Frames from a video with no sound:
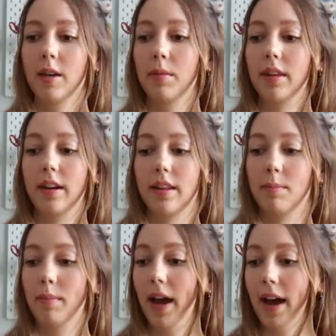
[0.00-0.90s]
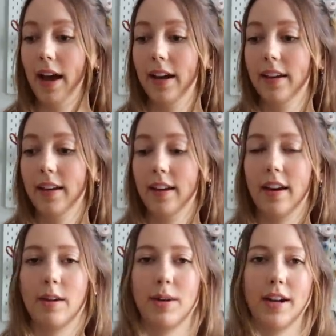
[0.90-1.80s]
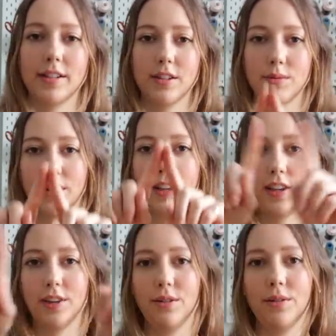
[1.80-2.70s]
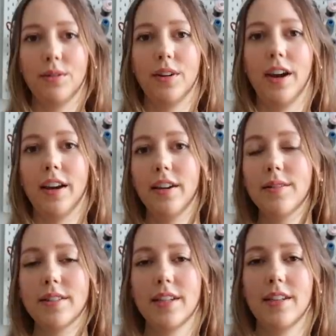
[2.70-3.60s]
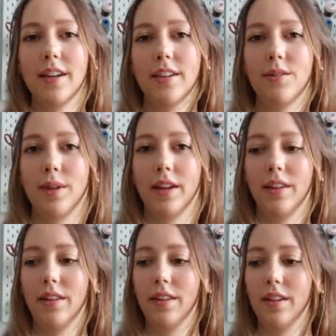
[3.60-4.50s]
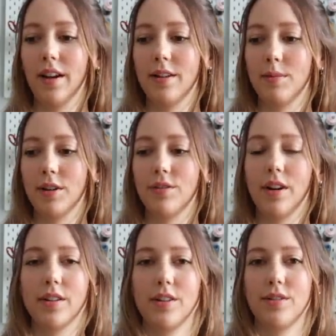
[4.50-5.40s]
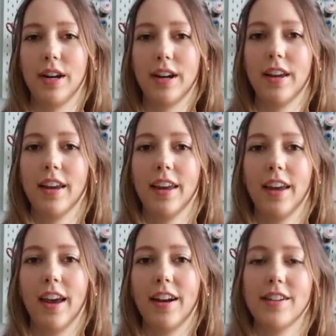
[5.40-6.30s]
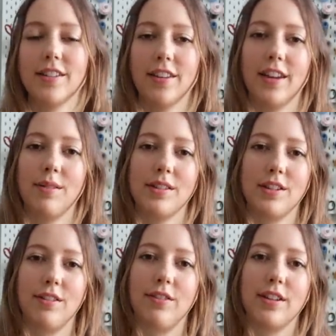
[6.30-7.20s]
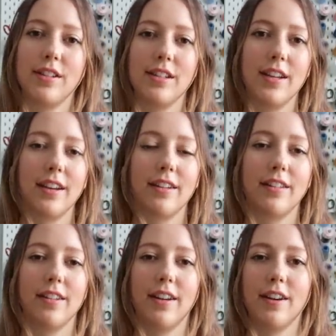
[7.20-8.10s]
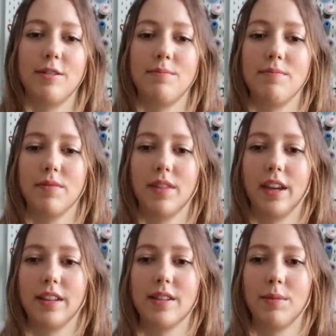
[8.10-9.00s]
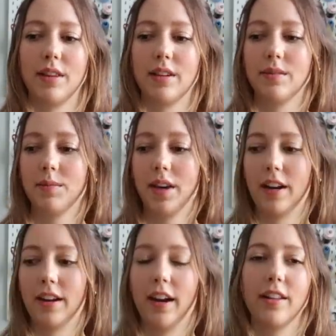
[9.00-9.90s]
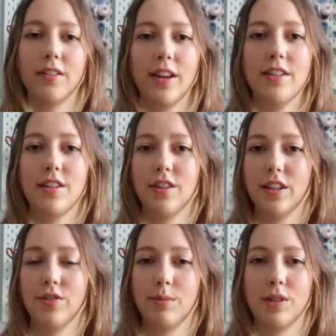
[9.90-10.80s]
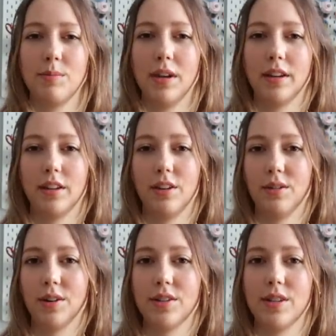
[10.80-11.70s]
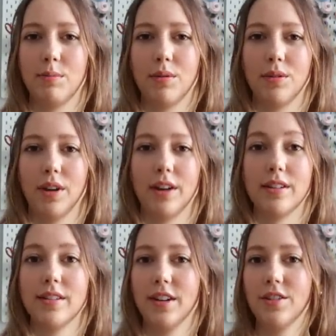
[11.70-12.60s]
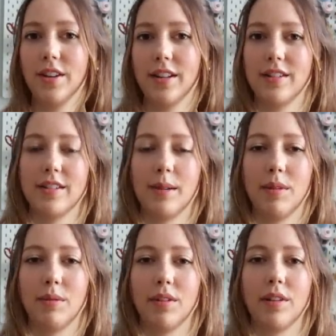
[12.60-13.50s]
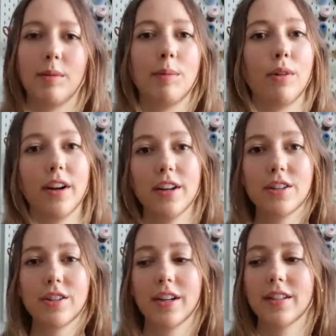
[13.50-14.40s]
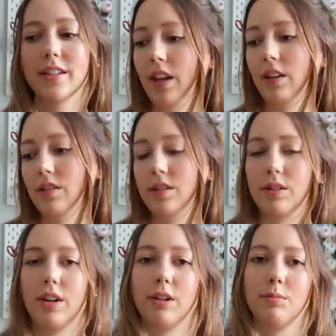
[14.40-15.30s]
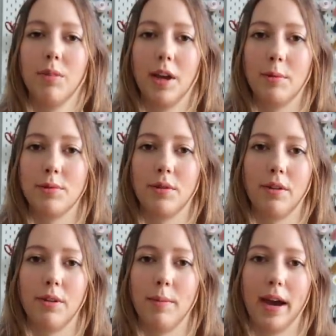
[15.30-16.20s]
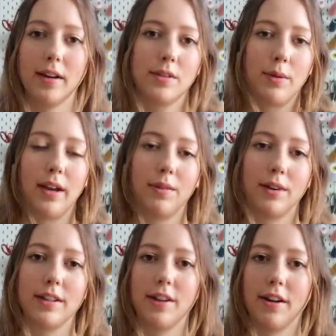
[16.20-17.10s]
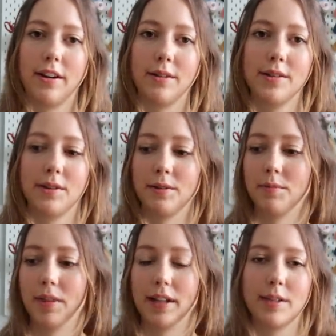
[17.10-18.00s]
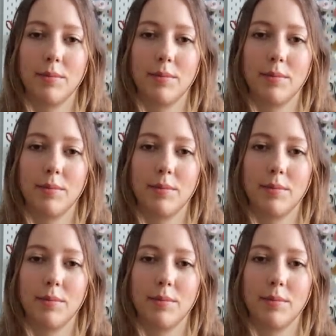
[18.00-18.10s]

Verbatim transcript: But then in the back, um, it has this really cute cutout detail with um, a drawstring. And I just thought that that was such a fun detail, um, like something that kind of elevates the dress from just being, you know, your simple kind of sundress to something with a little bit more interest. And also, you know, helps with all the back sweat when it's hot out, so that's a